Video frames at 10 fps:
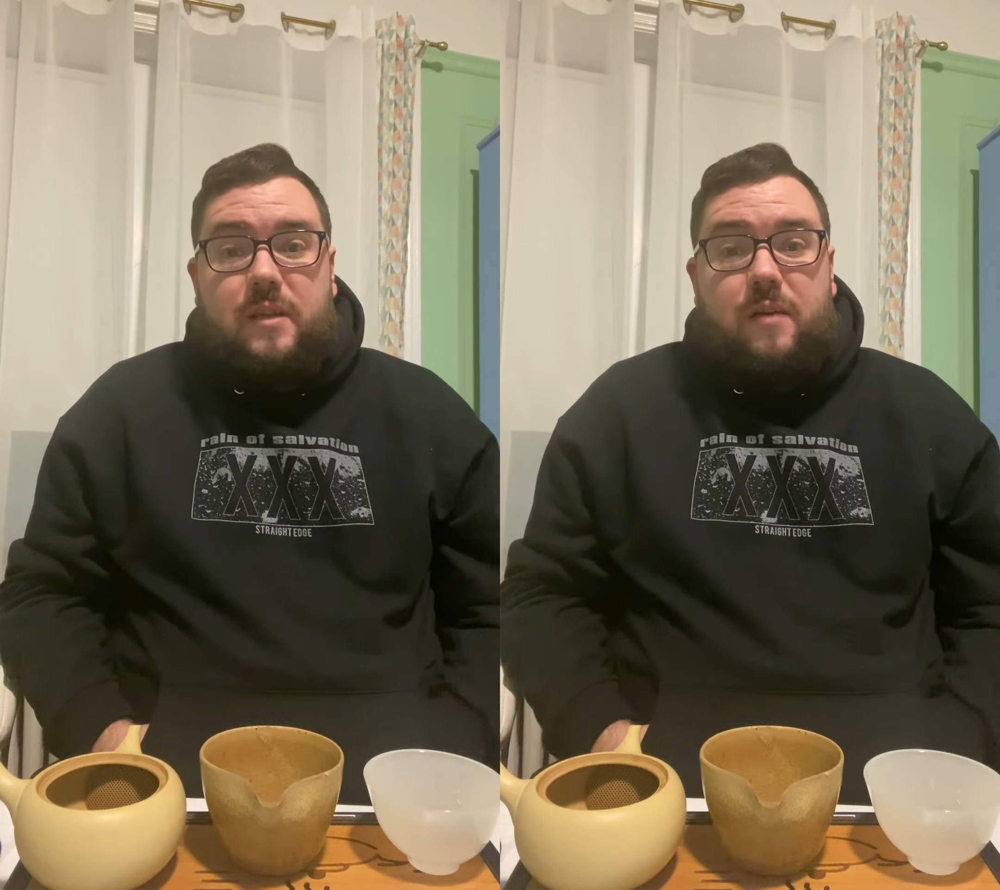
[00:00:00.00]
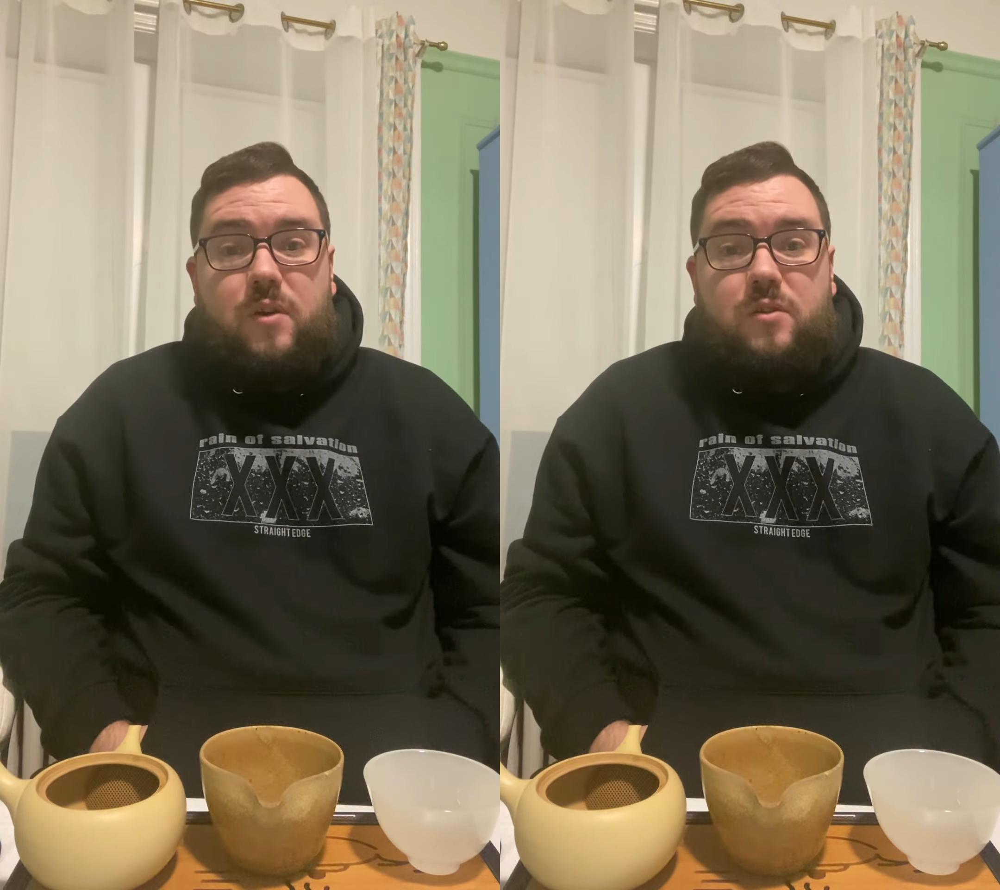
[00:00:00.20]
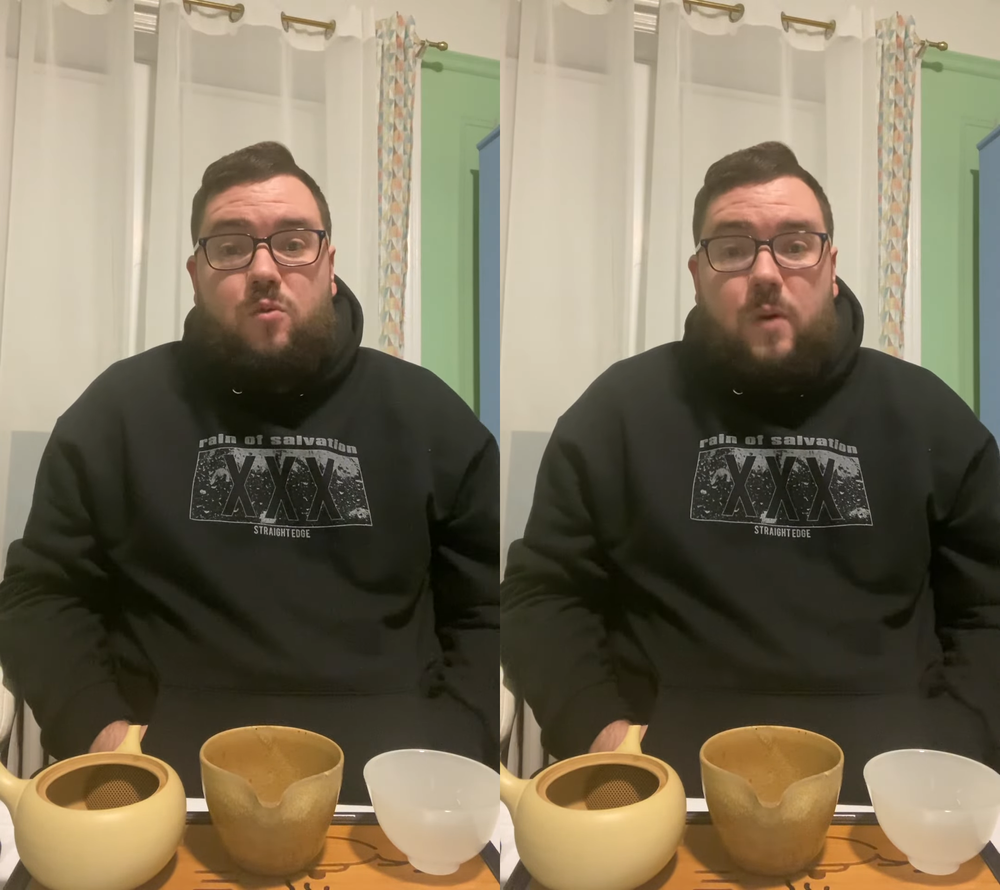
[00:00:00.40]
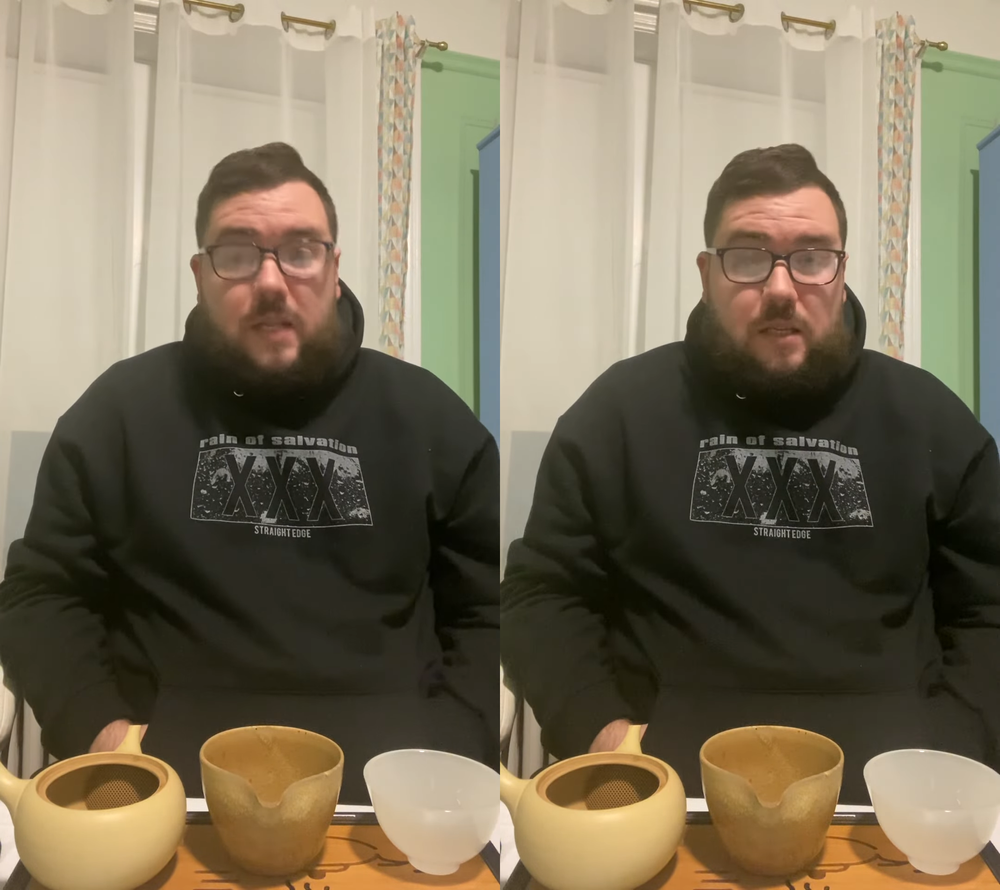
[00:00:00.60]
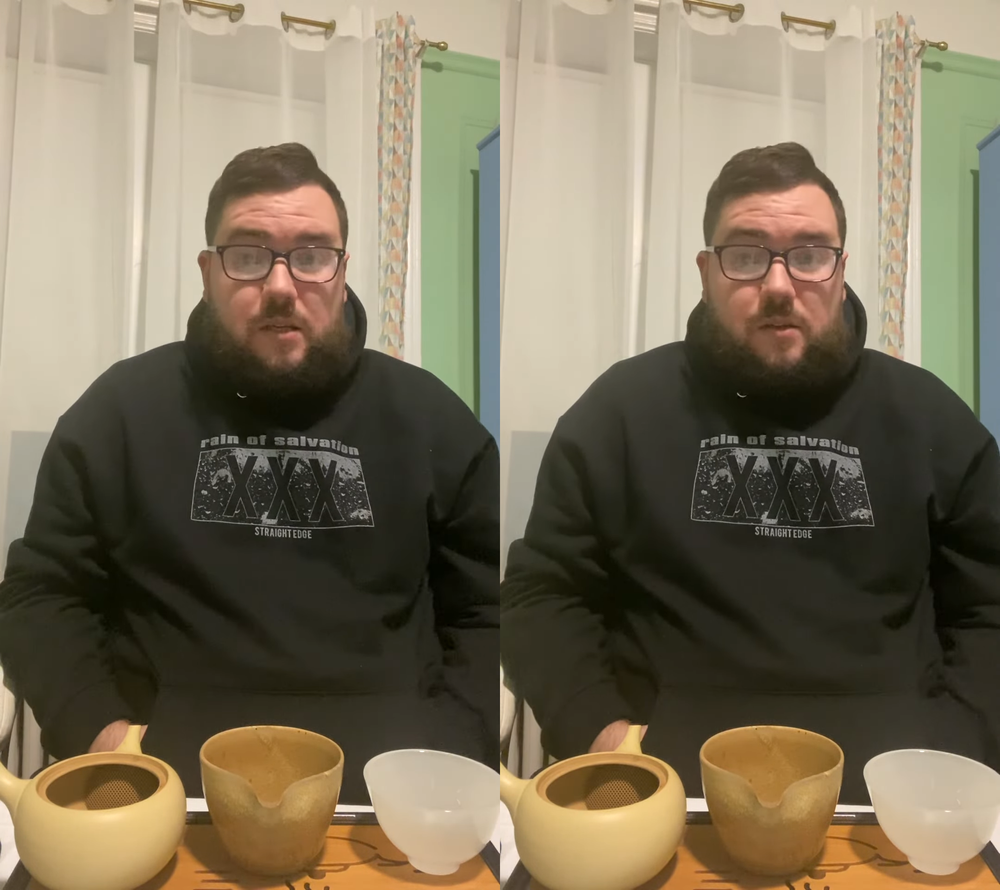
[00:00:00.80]
every 20
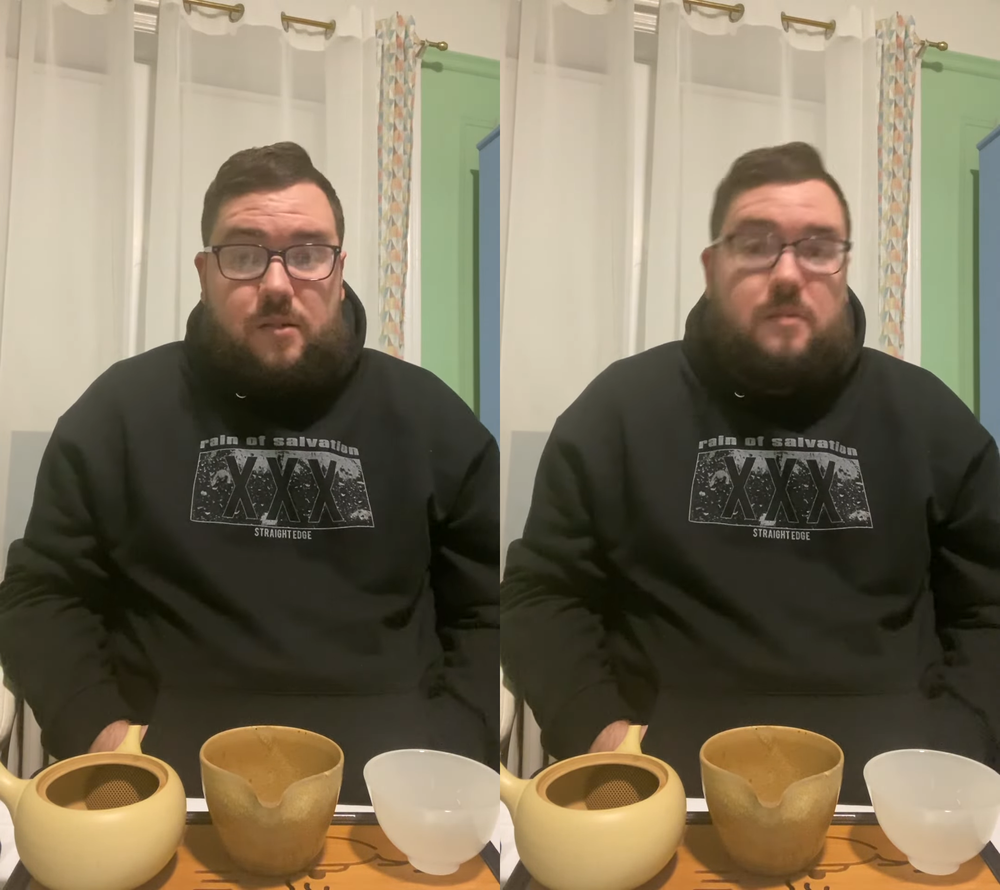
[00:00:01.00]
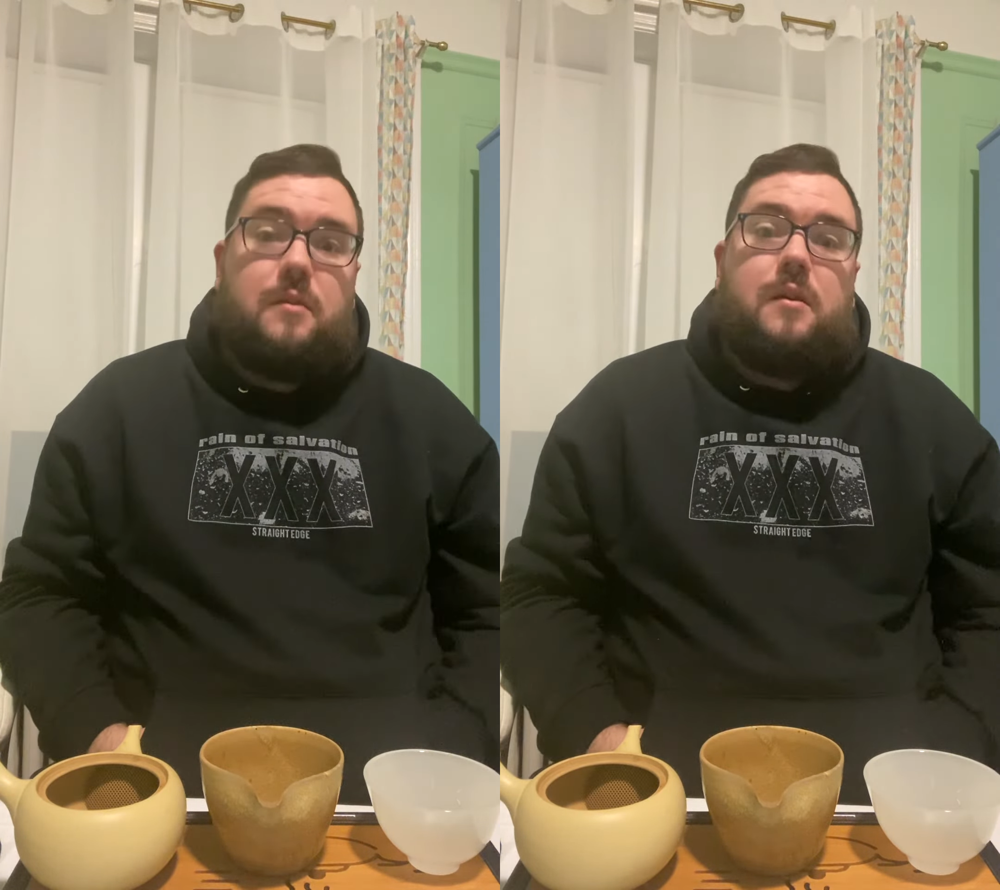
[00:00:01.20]
years.